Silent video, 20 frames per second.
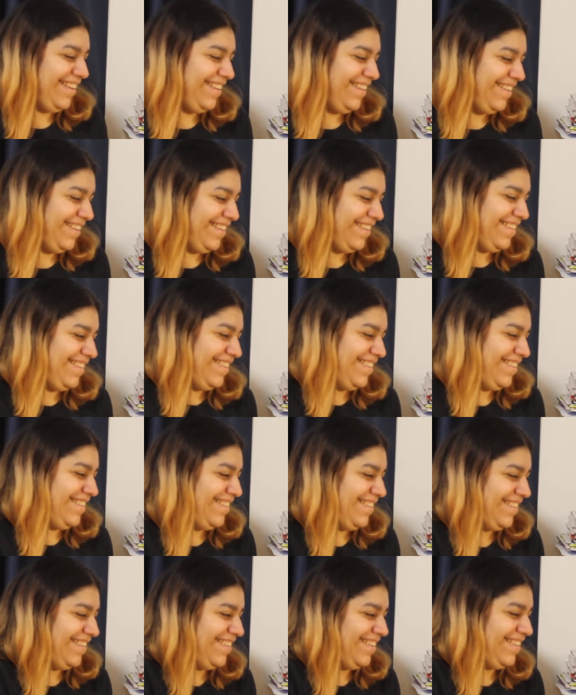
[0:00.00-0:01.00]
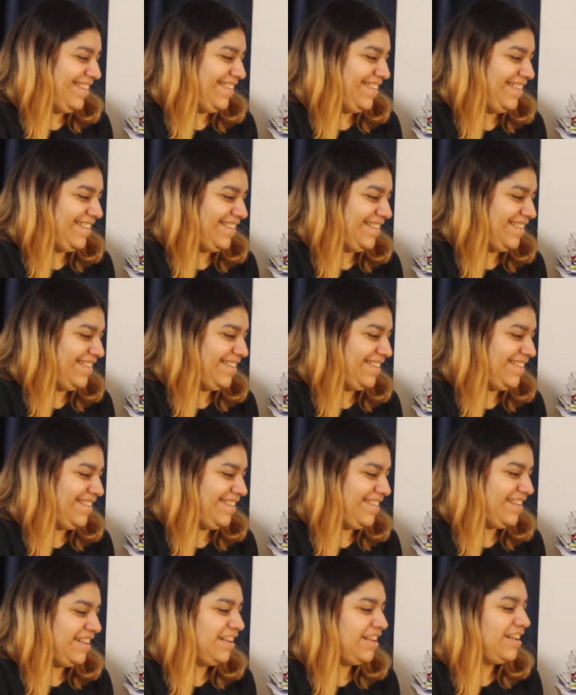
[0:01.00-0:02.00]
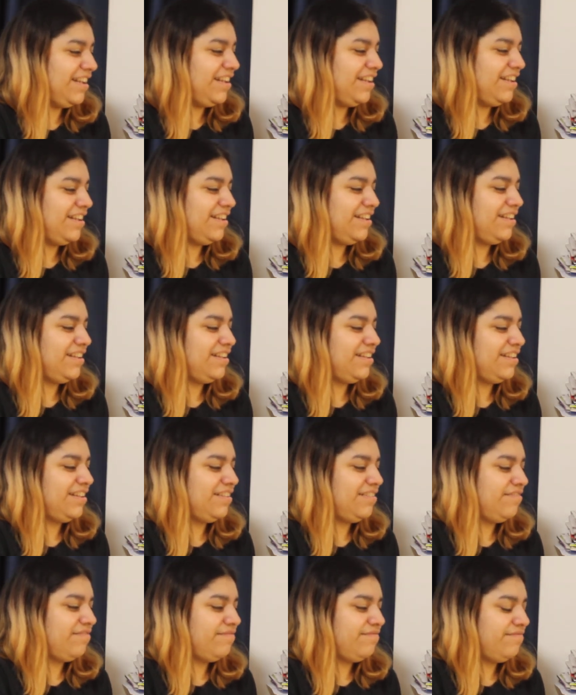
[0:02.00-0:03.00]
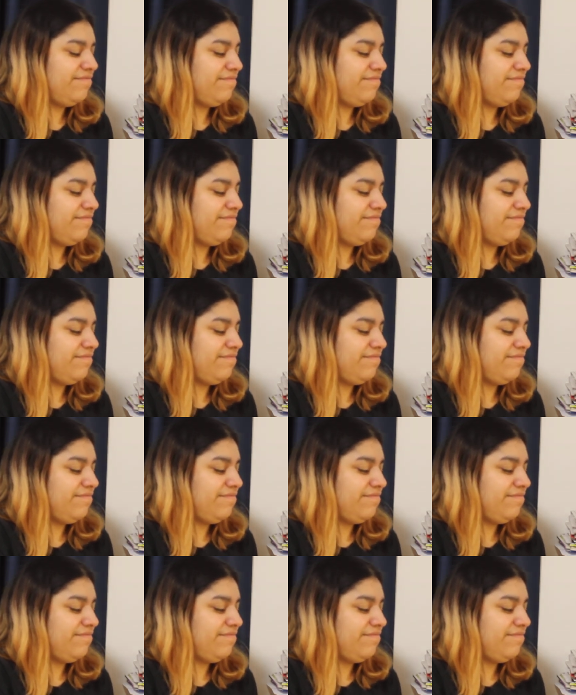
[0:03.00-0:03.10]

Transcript: (silence)